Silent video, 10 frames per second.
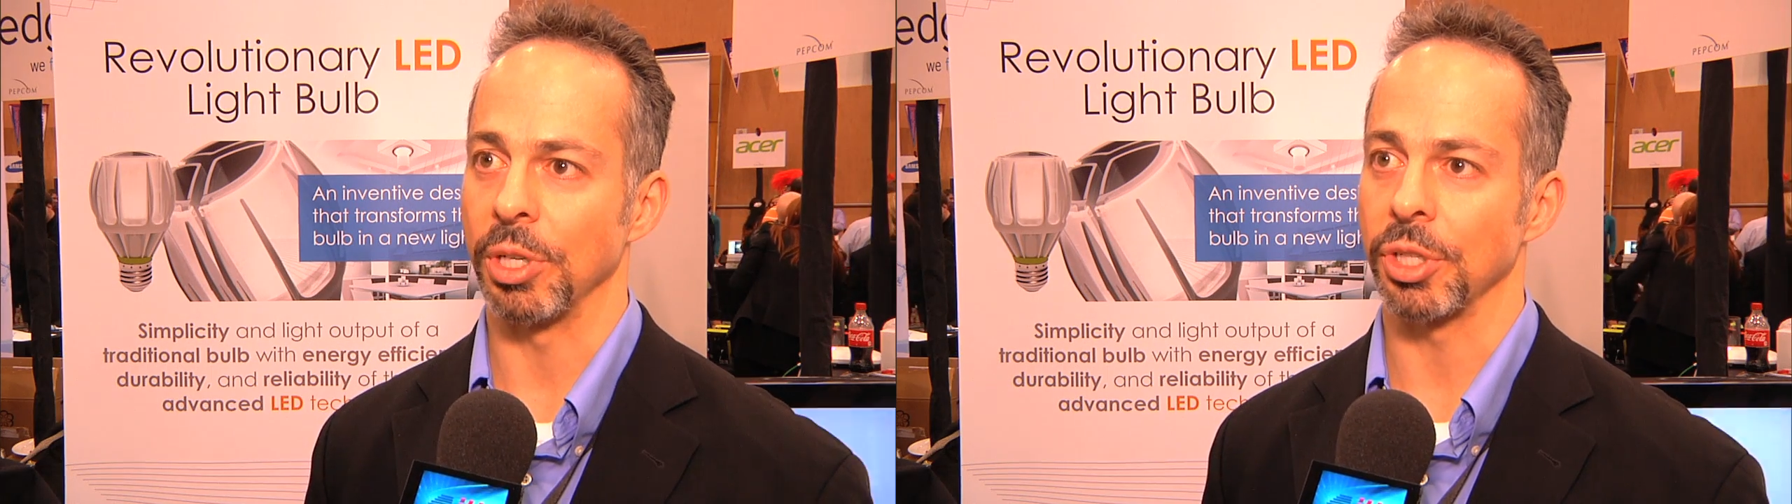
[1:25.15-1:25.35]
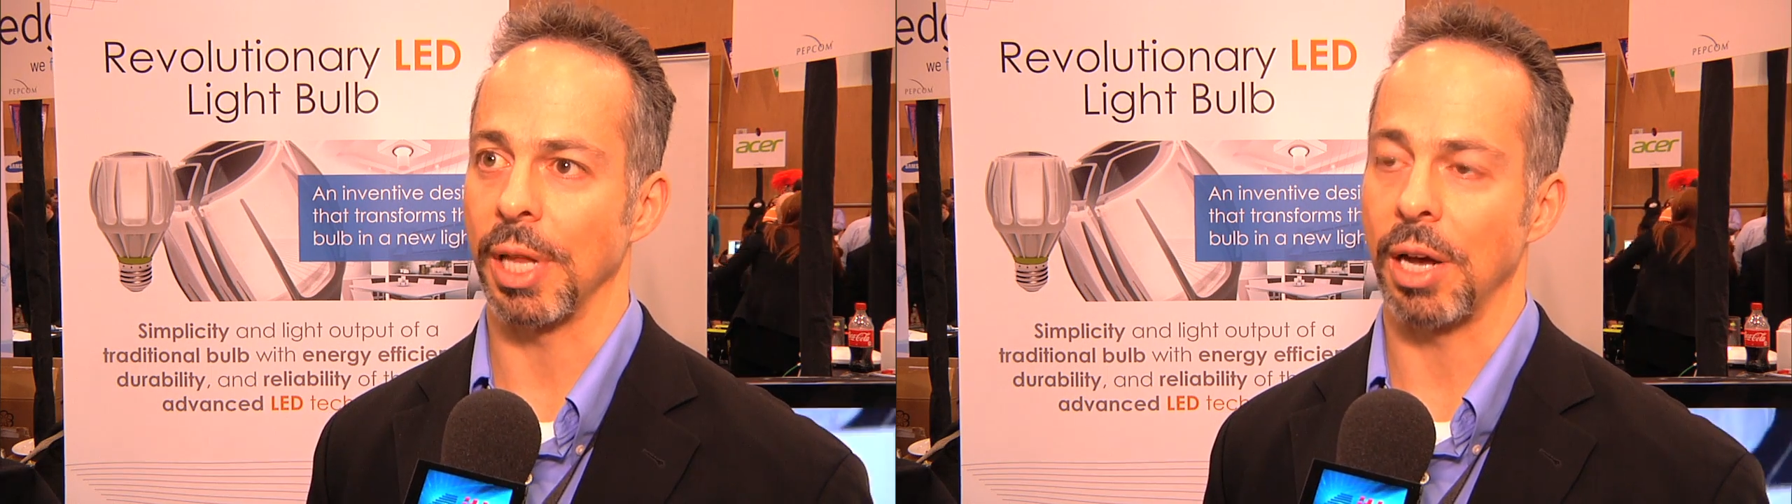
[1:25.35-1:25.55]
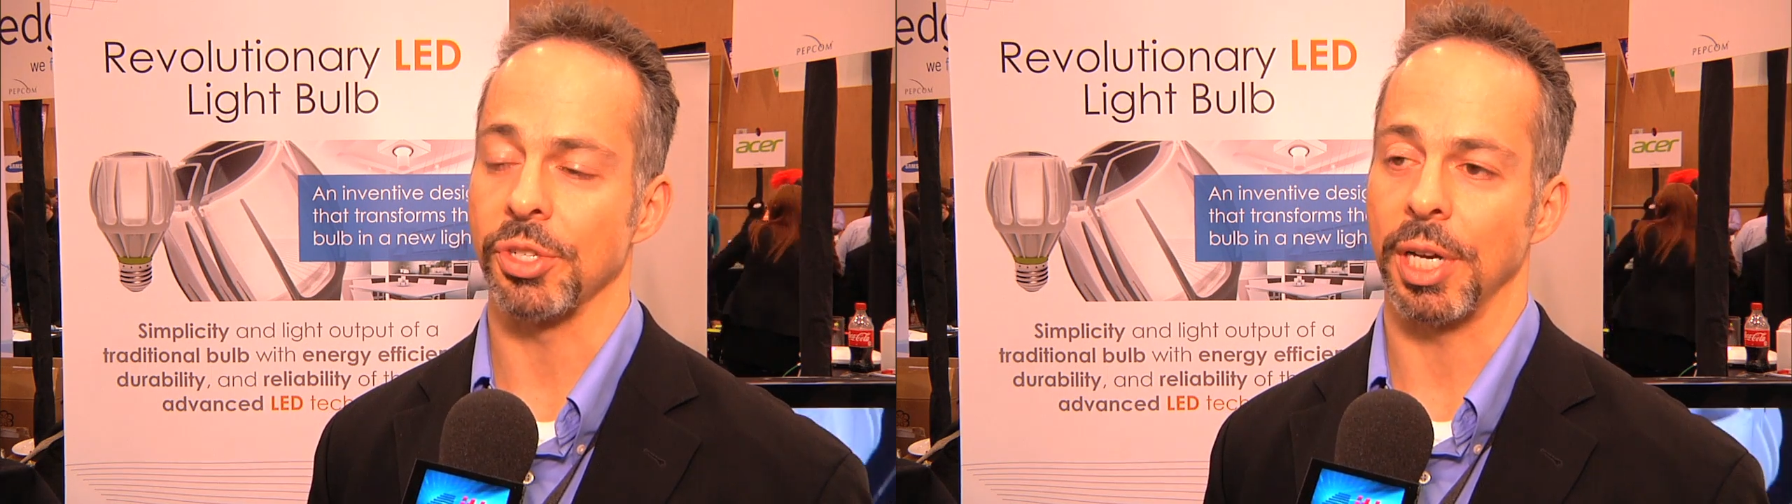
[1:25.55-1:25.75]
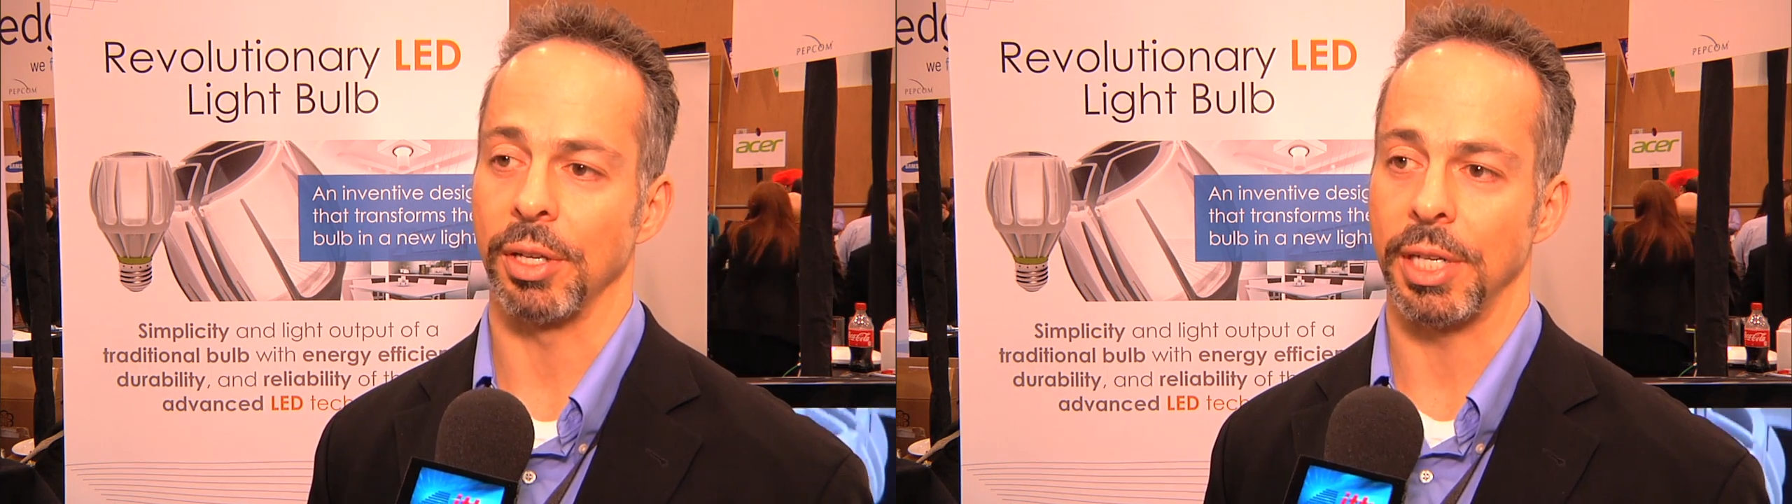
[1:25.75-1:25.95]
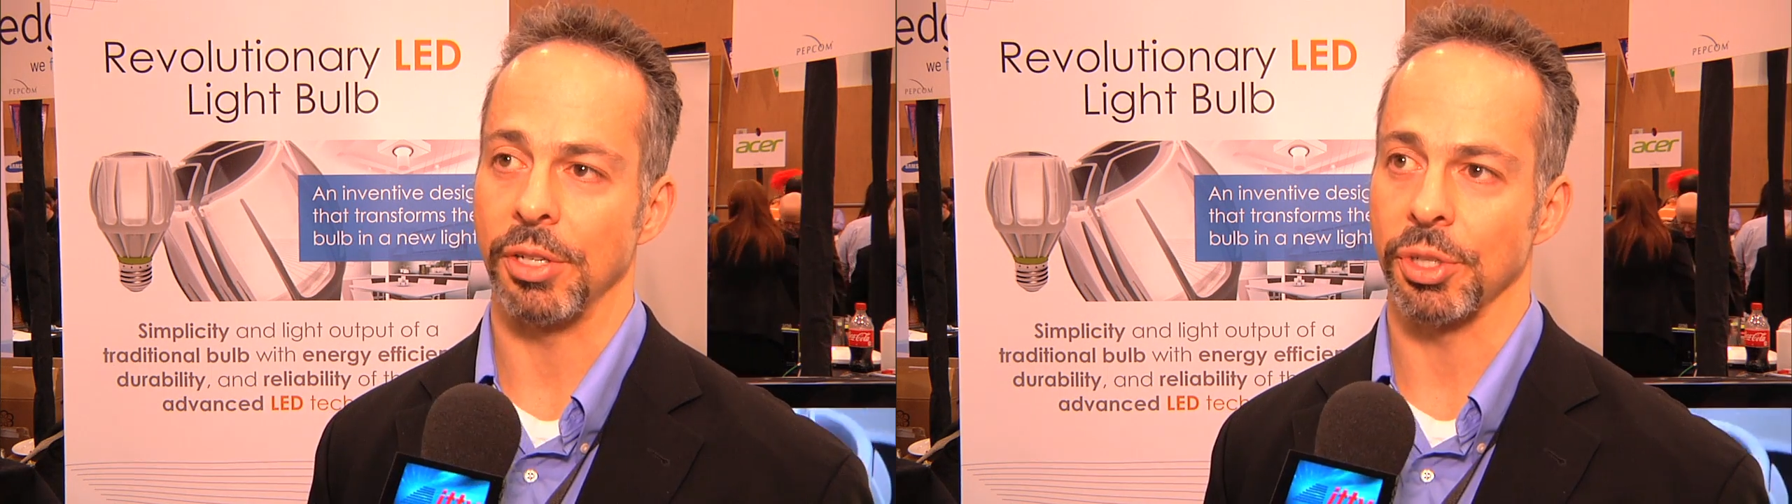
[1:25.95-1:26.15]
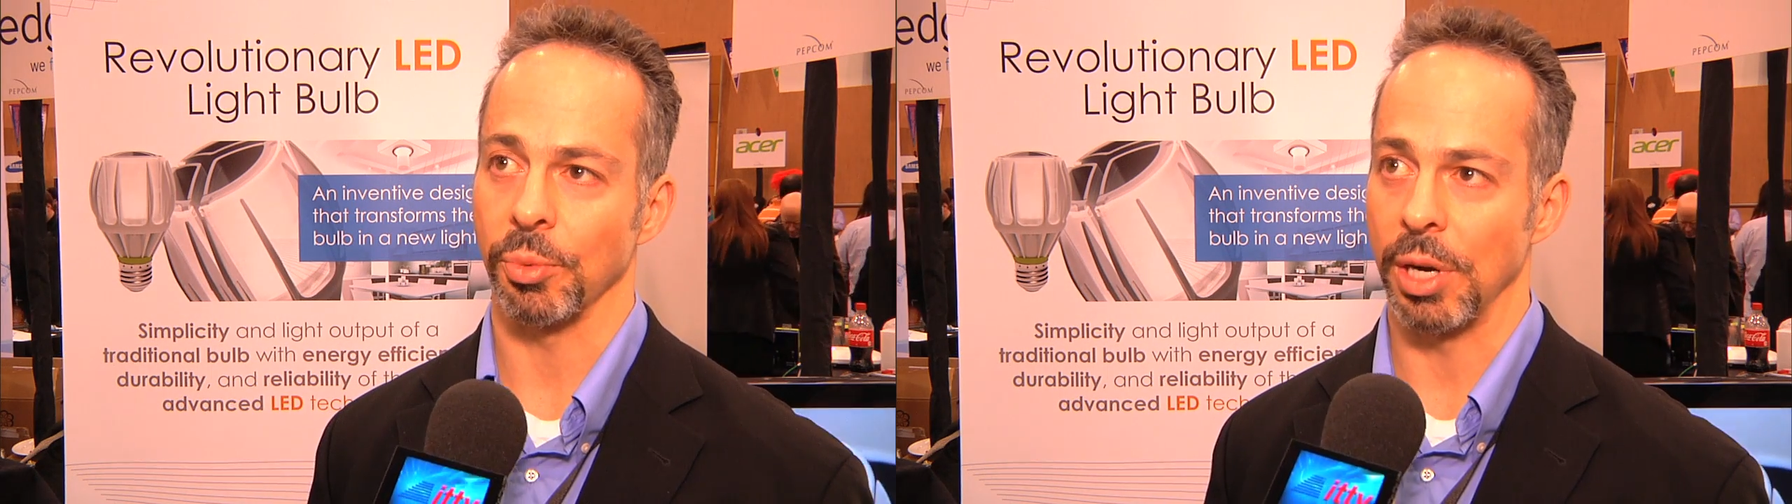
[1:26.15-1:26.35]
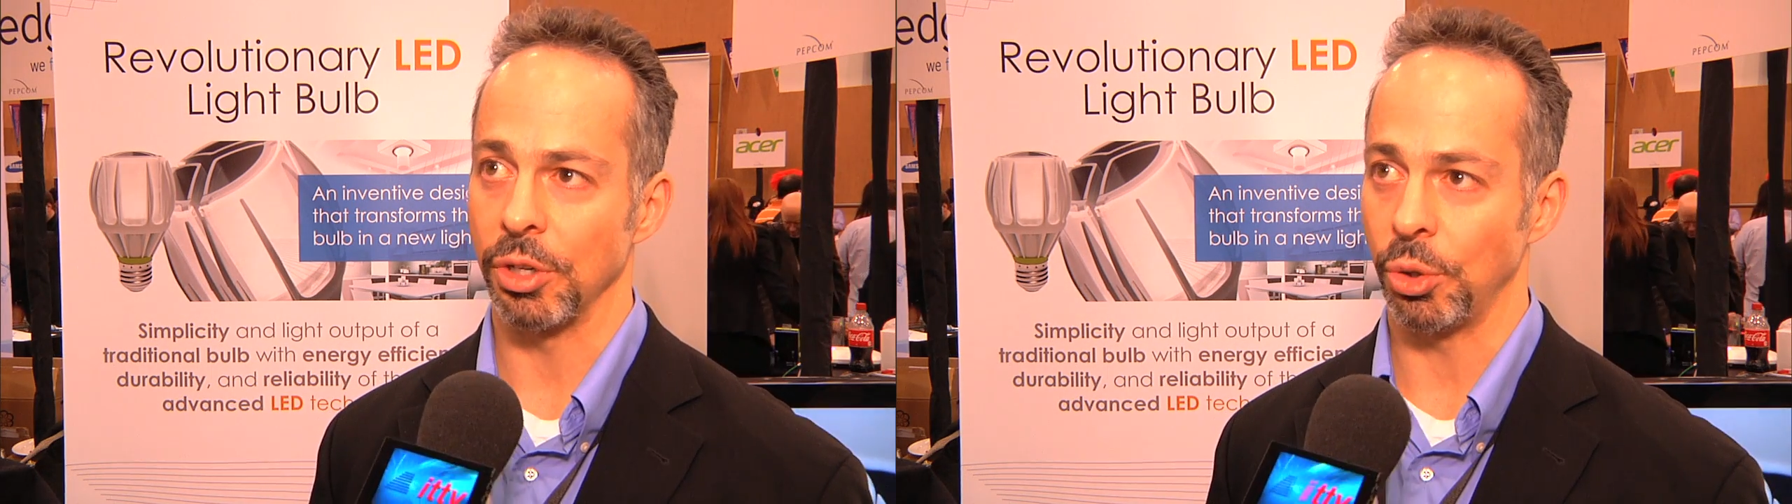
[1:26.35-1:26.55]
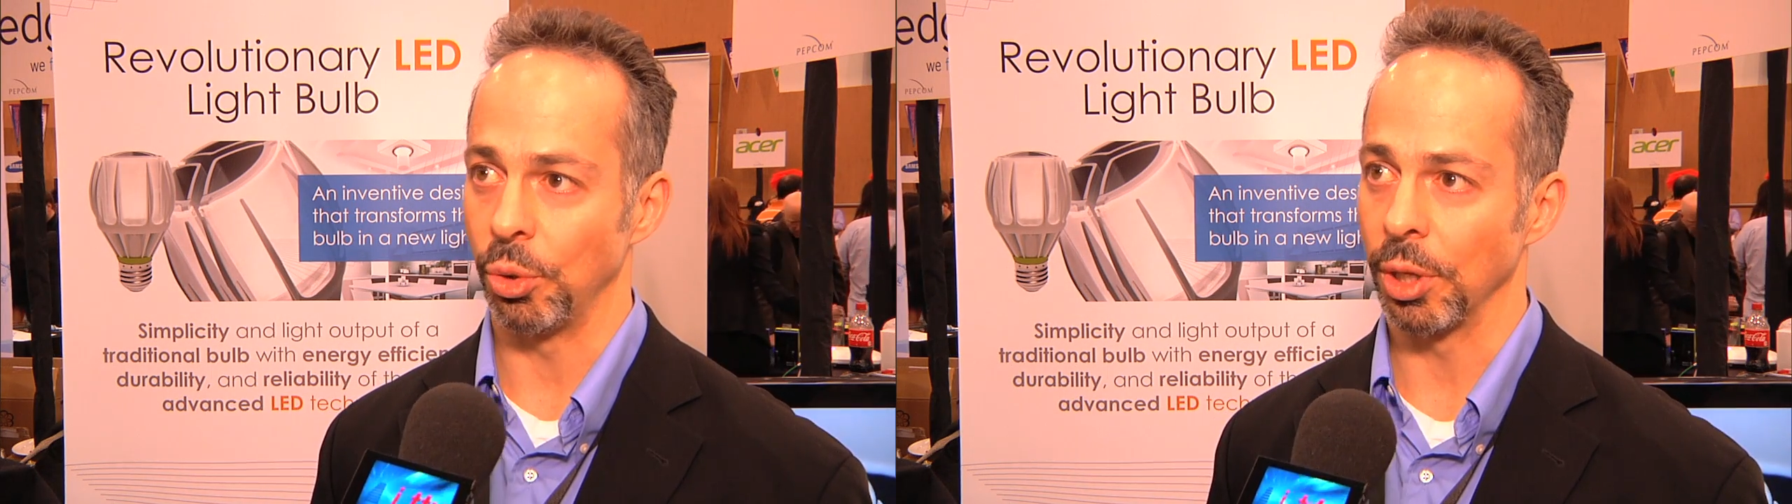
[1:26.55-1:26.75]
which allows the LEDs to
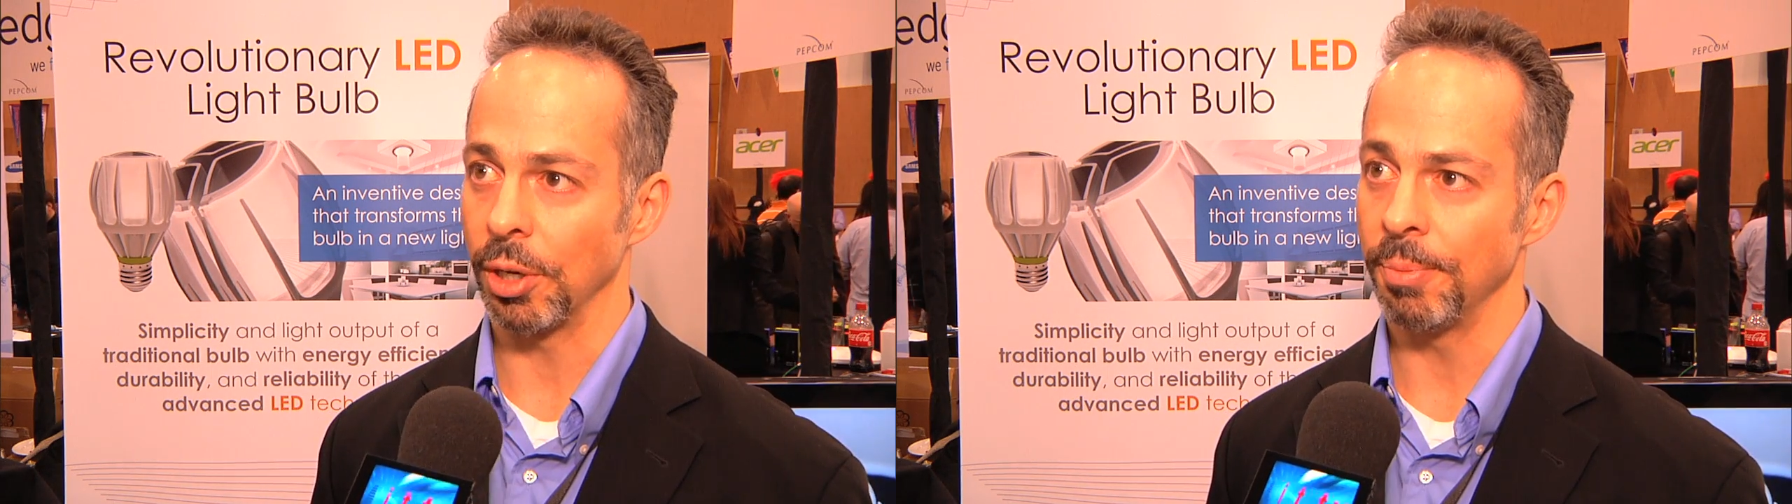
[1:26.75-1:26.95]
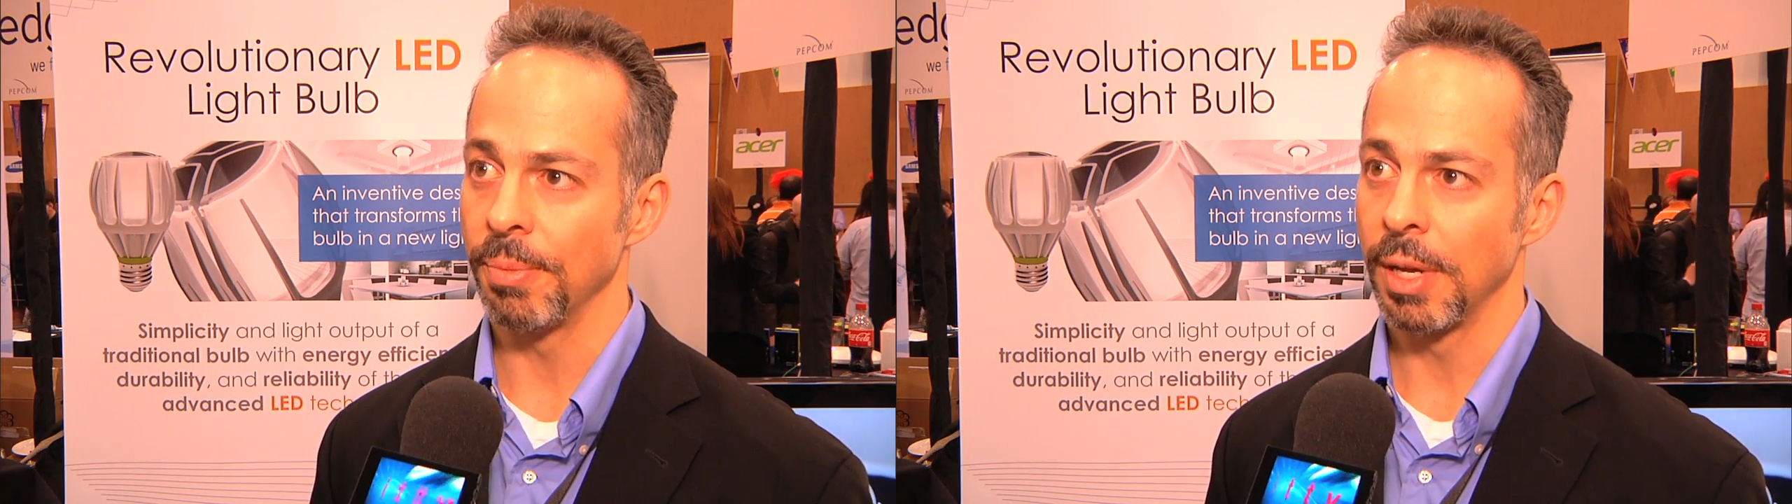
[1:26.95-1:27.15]
run cooler,